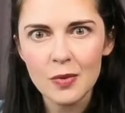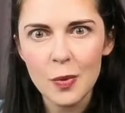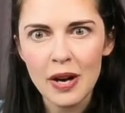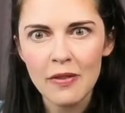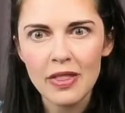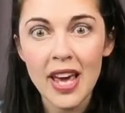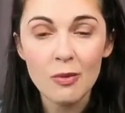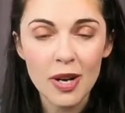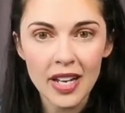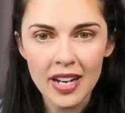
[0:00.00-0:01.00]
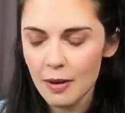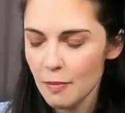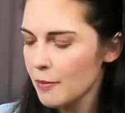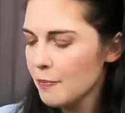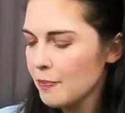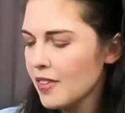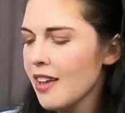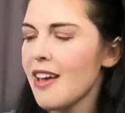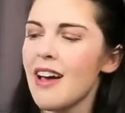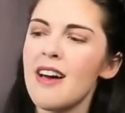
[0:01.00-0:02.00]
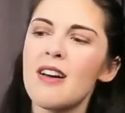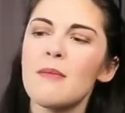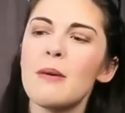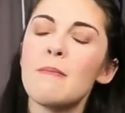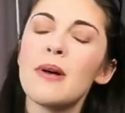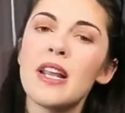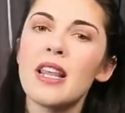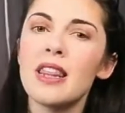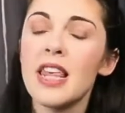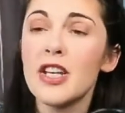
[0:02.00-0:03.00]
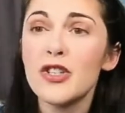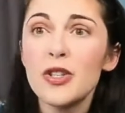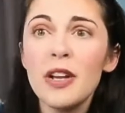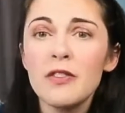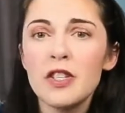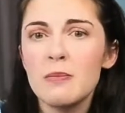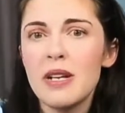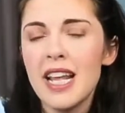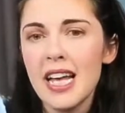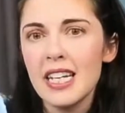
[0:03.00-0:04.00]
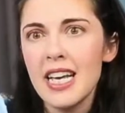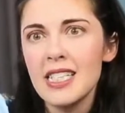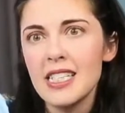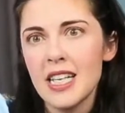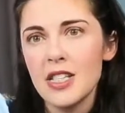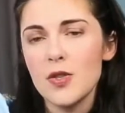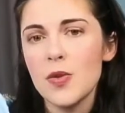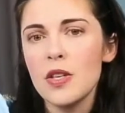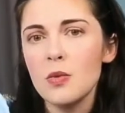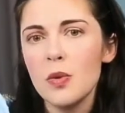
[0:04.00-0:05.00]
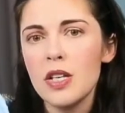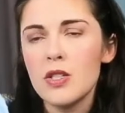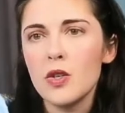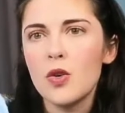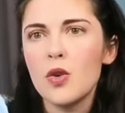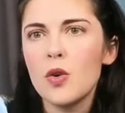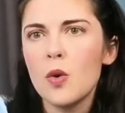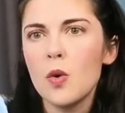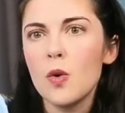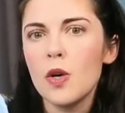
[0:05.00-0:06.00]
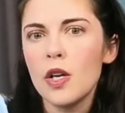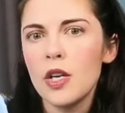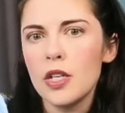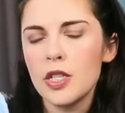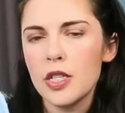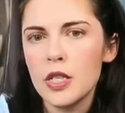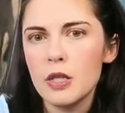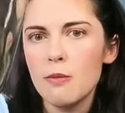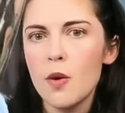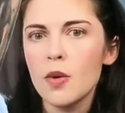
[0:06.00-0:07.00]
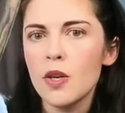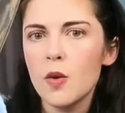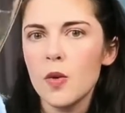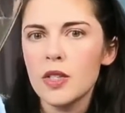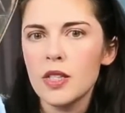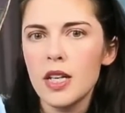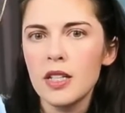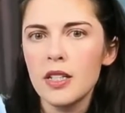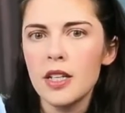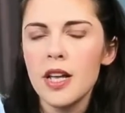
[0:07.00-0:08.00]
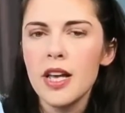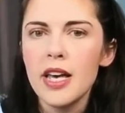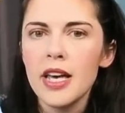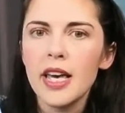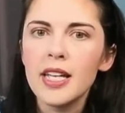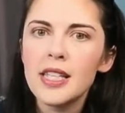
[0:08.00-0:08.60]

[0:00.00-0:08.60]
whenever they ring it up? But they should have just been 99 cents. So this one is a gorgeous smoky quartz color. It's